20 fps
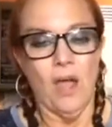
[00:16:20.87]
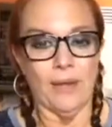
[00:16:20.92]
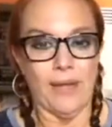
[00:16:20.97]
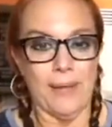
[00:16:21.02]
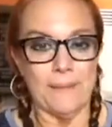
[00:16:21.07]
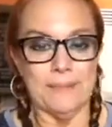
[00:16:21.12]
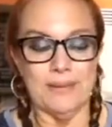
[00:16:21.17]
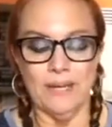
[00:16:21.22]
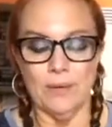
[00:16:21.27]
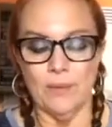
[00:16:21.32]

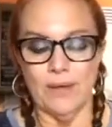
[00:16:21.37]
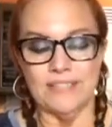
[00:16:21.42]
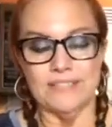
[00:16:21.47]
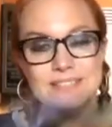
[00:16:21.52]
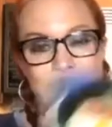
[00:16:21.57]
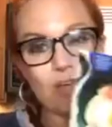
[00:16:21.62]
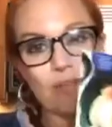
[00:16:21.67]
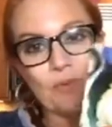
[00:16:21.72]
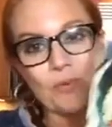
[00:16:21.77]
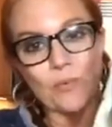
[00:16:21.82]
Okay, but anyway,
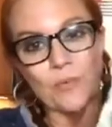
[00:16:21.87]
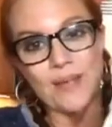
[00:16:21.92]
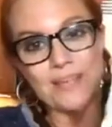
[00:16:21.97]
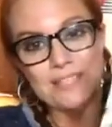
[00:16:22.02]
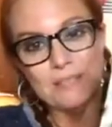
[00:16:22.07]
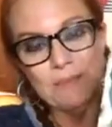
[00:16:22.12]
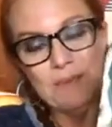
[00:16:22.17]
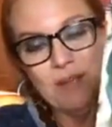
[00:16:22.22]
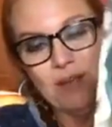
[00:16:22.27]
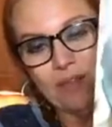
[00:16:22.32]
so the
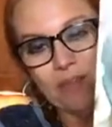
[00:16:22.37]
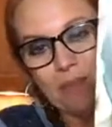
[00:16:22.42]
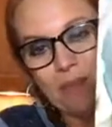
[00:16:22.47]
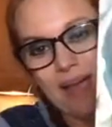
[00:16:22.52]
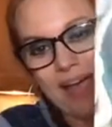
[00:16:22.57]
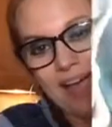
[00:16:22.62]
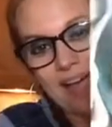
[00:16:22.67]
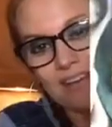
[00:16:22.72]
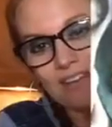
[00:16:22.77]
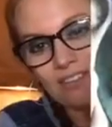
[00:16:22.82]
recipe on the
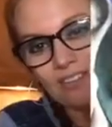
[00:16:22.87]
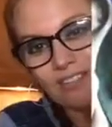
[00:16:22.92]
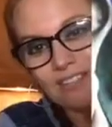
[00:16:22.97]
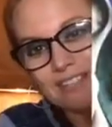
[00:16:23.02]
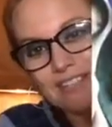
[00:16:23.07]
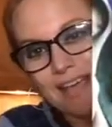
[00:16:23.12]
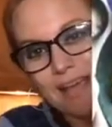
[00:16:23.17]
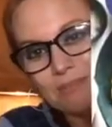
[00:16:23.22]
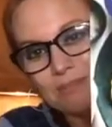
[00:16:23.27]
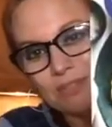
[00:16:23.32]
back
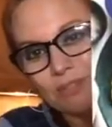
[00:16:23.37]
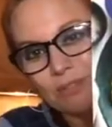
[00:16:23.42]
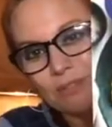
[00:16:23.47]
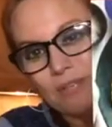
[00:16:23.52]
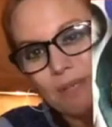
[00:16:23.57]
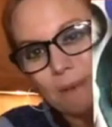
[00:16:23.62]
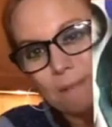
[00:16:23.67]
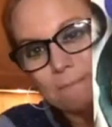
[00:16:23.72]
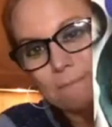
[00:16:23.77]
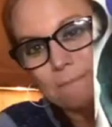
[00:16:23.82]
looks
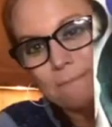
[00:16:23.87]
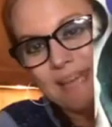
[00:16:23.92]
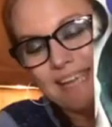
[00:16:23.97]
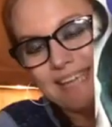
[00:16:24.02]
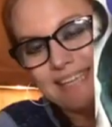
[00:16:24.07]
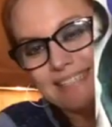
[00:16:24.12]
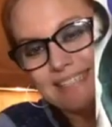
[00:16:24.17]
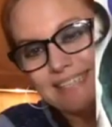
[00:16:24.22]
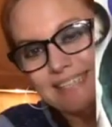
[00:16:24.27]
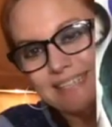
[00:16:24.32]
absolutely
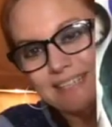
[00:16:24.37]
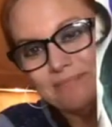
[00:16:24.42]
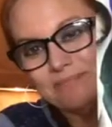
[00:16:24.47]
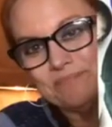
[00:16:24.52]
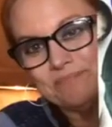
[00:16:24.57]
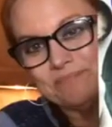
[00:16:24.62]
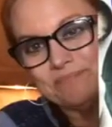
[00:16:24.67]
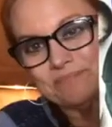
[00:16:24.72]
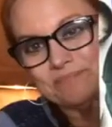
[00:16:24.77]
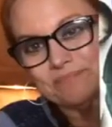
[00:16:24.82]

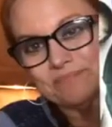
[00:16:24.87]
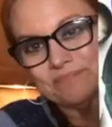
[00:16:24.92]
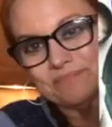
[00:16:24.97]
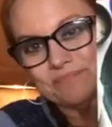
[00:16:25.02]
amazing.